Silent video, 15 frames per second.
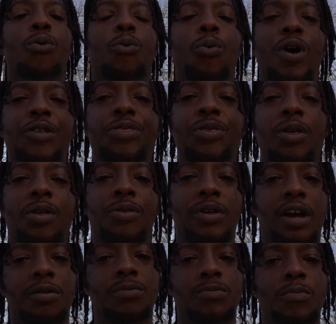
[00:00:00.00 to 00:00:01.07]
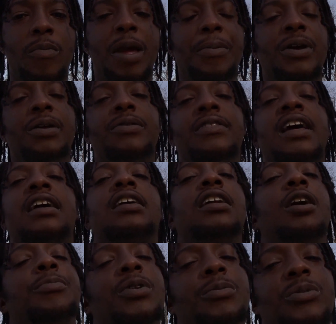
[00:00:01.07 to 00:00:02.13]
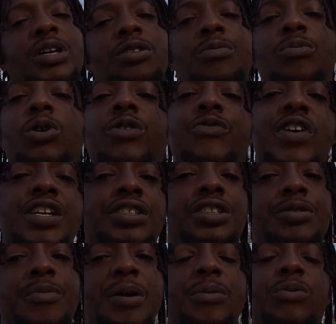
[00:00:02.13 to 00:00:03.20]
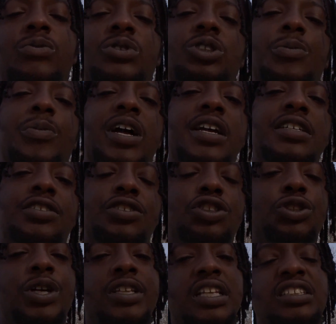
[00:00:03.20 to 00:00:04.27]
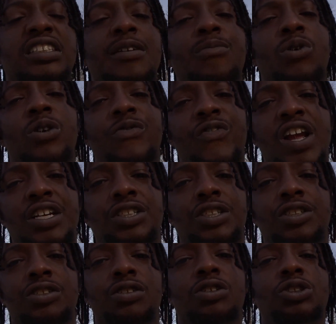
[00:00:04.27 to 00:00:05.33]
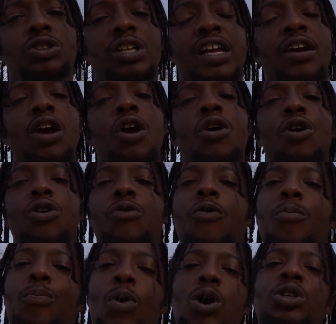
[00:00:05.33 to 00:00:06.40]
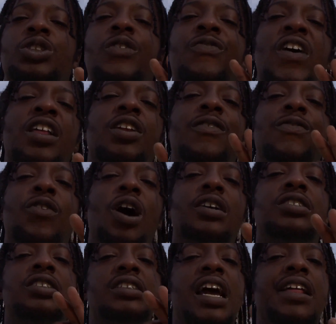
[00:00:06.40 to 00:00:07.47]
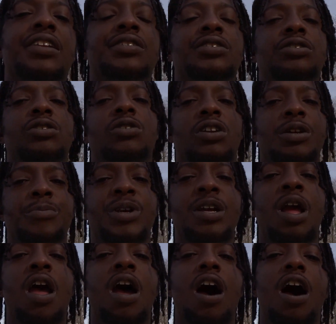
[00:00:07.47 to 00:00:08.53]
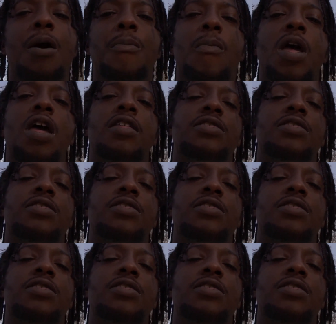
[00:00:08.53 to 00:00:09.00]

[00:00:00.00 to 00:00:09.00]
with them, maybe that could help them get their motivation. Maybe when somebody hits their trick, that's that motivation, you know? So, like, birds of feather flock together, you know what I mean? Um,